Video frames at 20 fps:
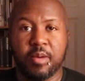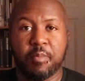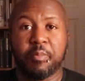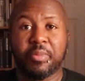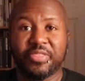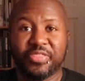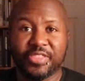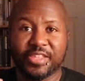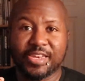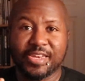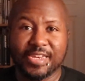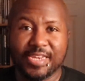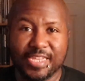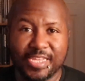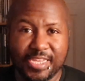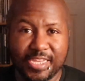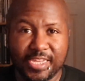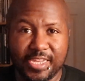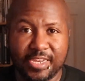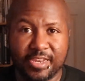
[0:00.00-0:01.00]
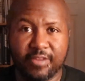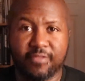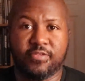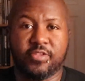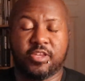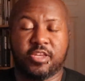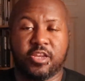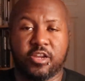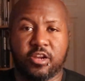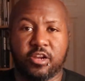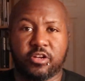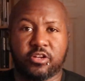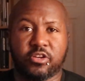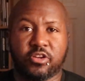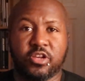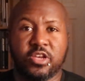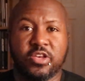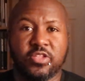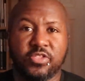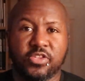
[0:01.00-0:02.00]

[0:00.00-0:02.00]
But the need of the character,